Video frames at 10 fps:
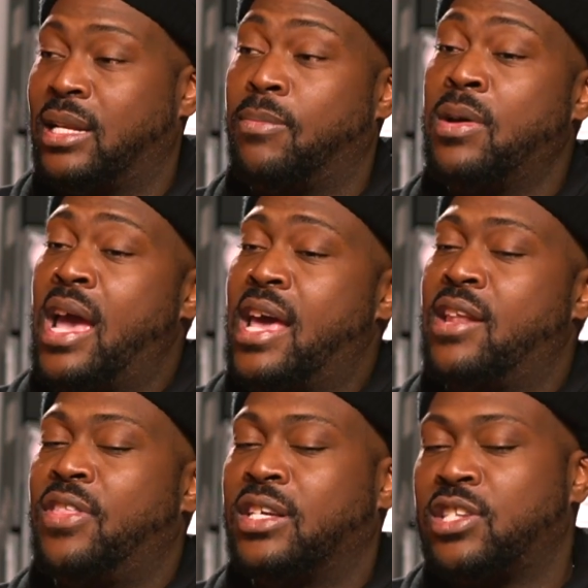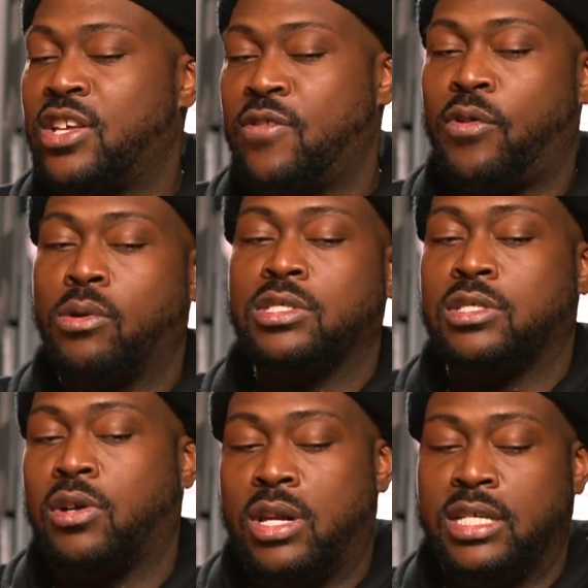and the things that you're
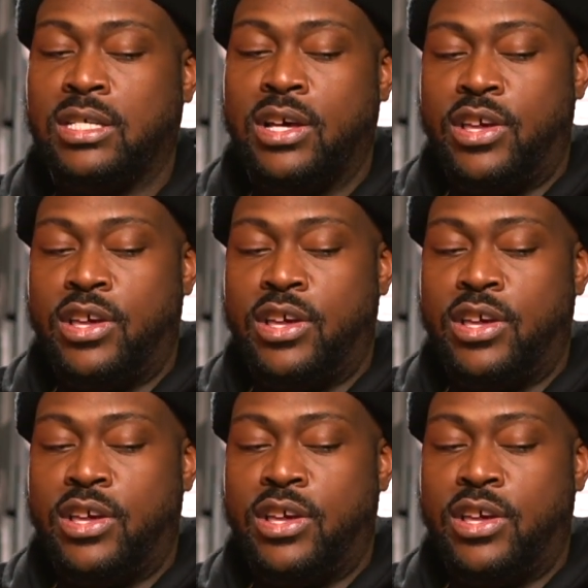focusing on is